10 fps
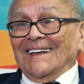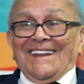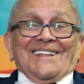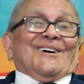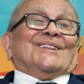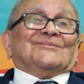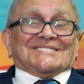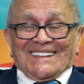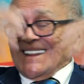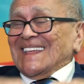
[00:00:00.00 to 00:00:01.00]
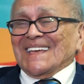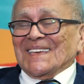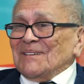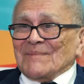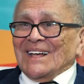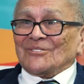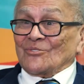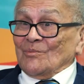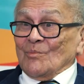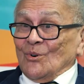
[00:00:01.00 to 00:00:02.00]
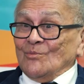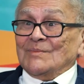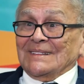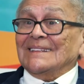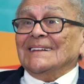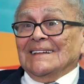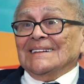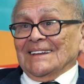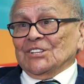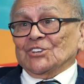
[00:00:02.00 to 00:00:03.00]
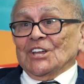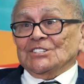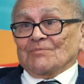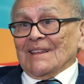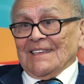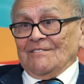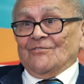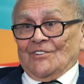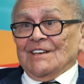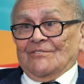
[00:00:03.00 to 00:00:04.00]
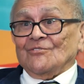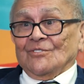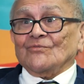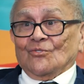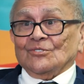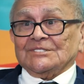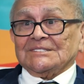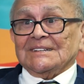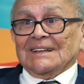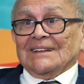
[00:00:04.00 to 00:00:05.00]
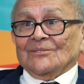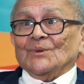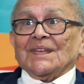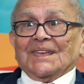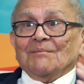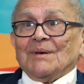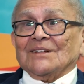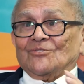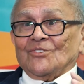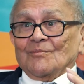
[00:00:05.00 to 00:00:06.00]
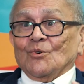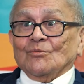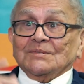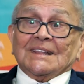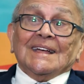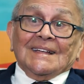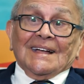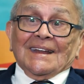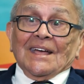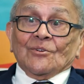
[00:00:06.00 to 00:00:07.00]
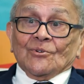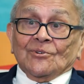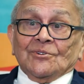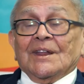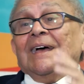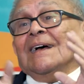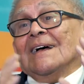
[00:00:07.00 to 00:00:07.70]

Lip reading: And all of a sudden I came back to the moment, and it changed my life forever, of course, when I came back to the moment and I heard.